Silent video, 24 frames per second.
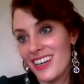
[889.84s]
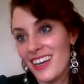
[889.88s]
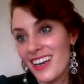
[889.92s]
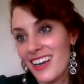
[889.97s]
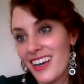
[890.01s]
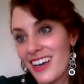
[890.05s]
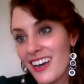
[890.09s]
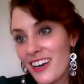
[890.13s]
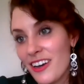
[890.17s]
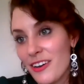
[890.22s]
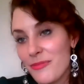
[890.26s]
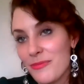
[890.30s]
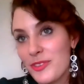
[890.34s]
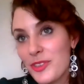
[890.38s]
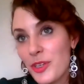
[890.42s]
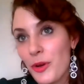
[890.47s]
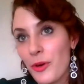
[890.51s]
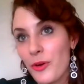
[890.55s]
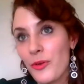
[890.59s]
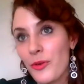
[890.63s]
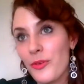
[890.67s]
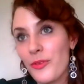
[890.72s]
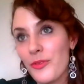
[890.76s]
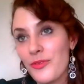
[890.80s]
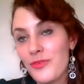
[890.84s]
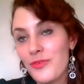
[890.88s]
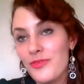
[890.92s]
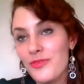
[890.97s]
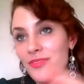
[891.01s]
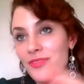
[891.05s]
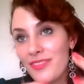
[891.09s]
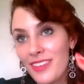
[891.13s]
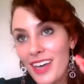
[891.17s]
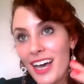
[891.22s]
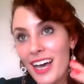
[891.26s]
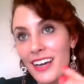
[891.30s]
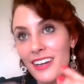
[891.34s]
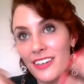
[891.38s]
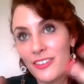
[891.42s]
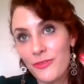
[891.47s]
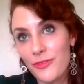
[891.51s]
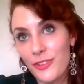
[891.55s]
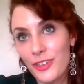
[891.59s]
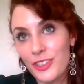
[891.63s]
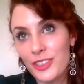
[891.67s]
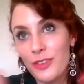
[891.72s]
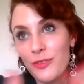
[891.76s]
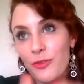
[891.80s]
um, so that
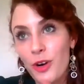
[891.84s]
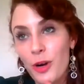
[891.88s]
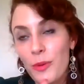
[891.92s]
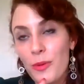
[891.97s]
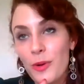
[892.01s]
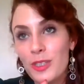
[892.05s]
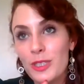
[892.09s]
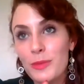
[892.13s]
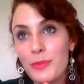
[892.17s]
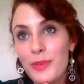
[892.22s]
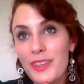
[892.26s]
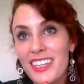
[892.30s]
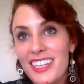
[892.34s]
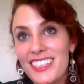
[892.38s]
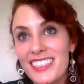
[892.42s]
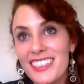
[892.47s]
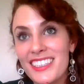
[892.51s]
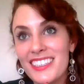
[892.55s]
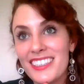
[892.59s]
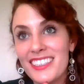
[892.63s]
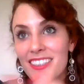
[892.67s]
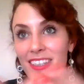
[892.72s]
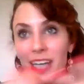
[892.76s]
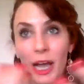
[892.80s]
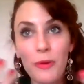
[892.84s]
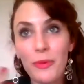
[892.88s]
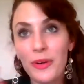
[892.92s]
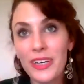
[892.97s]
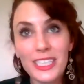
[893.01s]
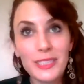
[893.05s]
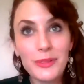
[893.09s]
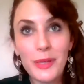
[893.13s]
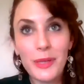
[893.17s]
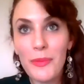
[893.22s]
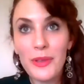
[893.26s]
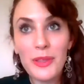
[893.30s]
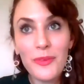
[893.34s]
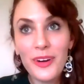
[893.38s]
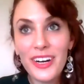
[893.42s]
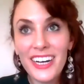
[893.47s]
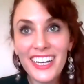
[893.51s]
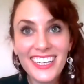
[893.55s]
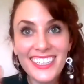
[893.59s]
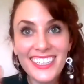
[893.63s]
first and foremost, but then yeah, what gets me up in the morning?